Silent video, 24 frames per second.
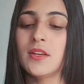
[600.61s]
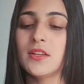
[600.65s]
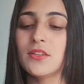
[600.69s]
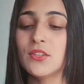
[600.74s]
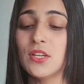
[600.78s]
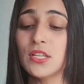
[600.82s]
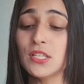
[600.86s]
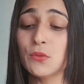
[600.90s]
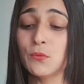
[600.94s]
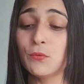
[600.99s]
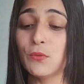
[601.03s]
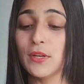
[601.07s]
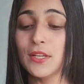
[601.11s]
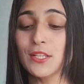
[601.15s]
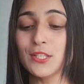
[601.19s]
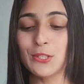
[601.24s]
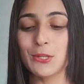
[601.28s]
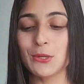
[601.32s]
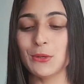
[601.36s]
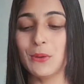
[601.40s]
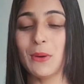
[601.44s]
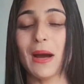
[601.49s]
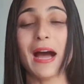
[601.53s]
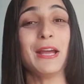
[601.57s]
Just first,
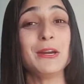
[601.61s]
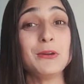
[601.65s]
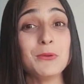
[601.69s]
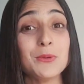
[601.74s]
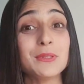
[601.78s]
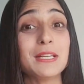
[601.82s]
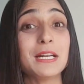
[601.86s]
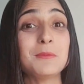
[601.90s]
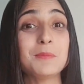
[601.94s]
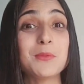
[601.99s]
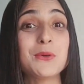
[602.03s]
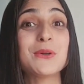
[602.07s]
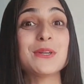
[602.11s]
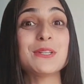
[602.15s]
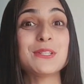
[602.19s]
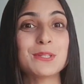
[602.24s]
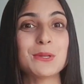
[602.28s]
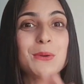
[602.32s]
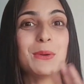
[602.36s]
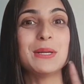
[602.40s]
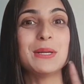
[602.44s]
I know that book is so